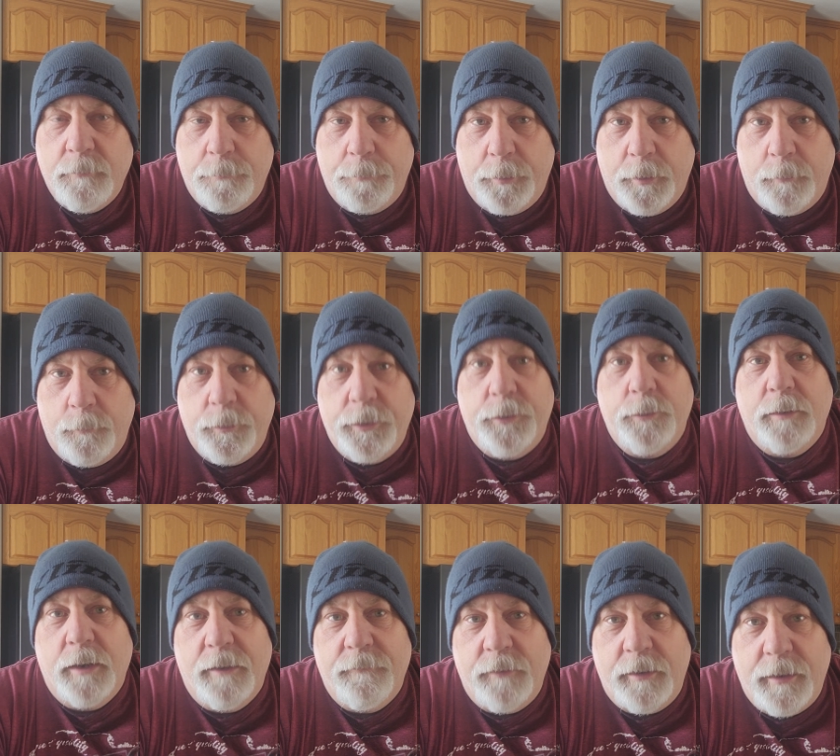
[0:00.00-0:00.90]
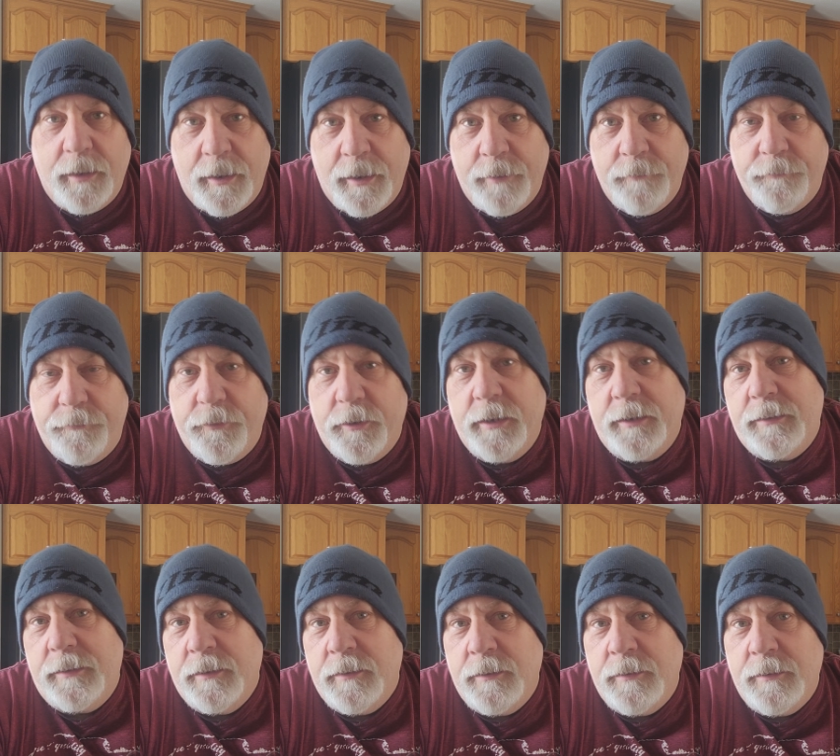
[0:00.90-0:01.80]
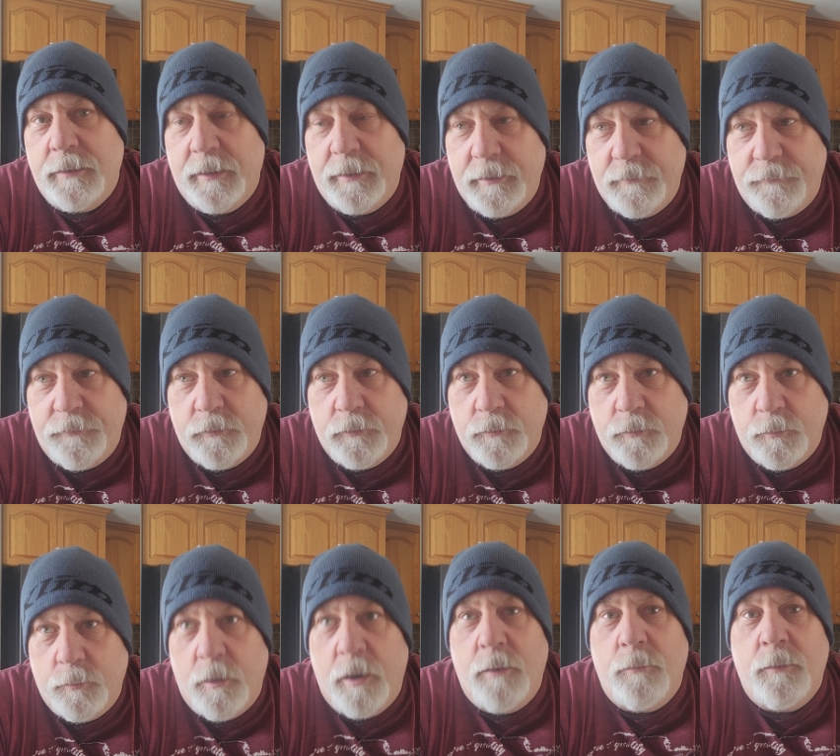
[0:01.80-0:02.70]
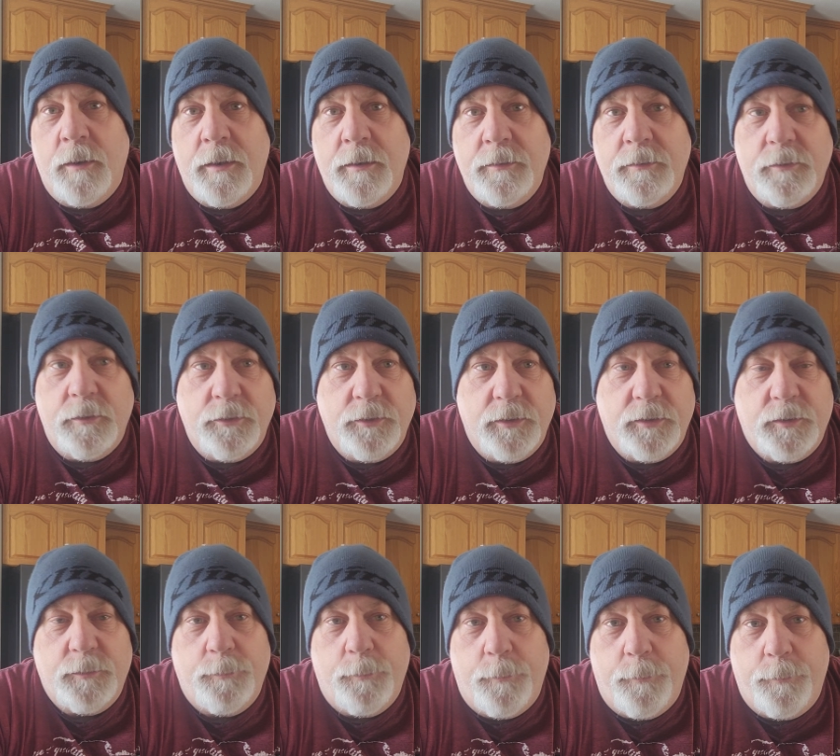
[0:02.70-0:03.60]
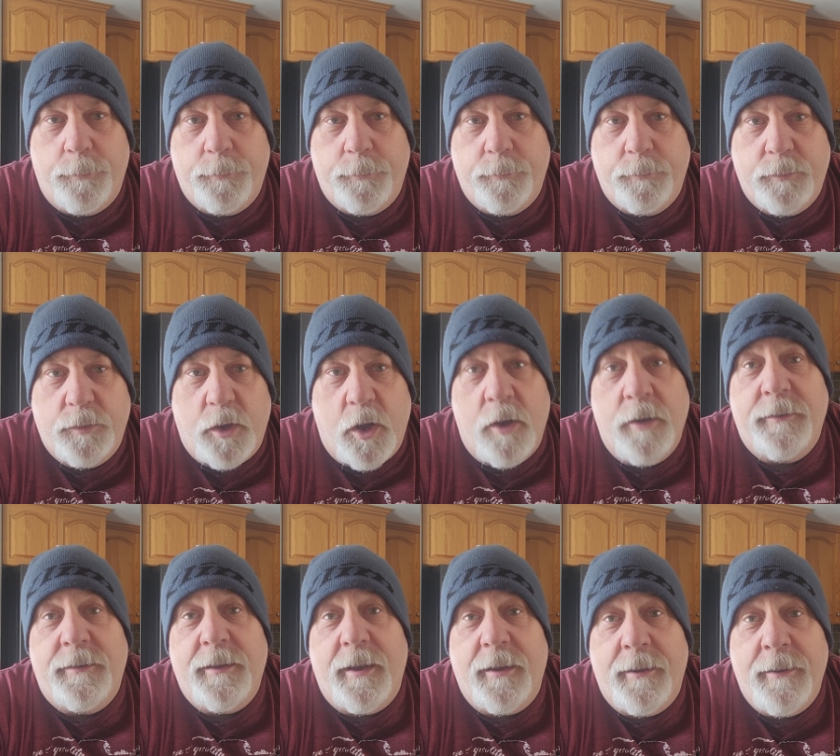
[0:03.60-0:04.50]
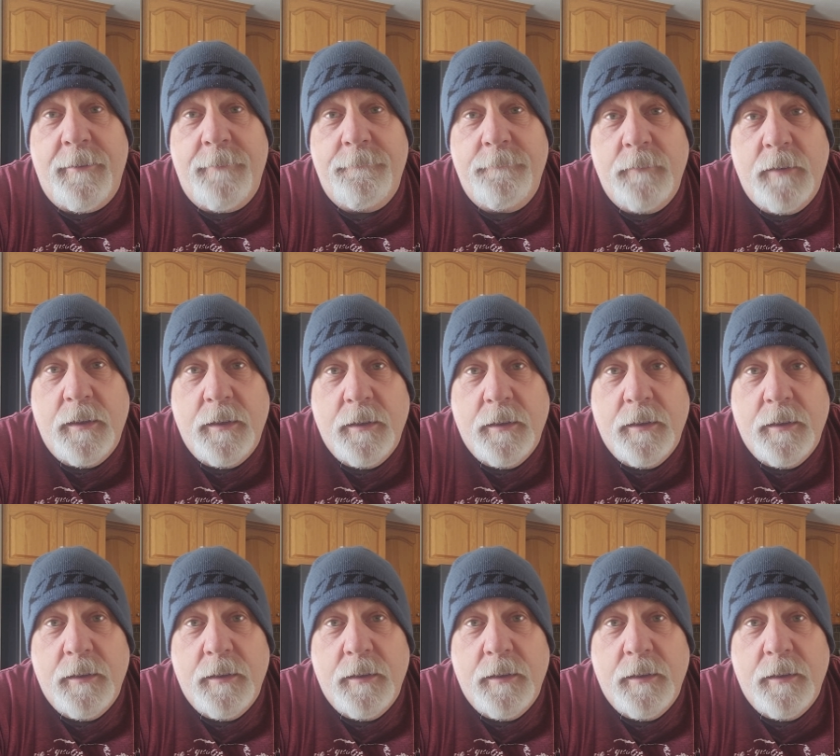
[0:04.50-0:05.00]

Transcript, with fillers: but we do have a guy in Frankton that if you want one, you just contact him.